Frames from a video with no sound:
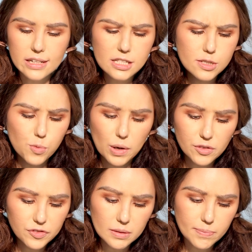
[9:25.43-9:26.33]
It's one
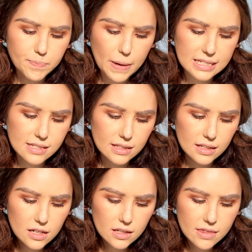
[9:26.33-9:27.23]
of the best
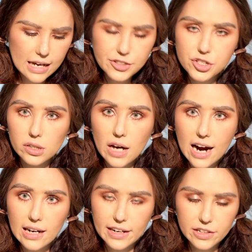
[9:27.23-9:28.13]
natural
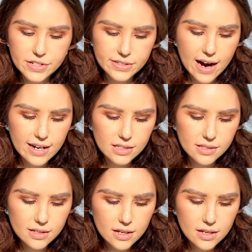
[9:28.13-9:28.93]
highlighters, guys.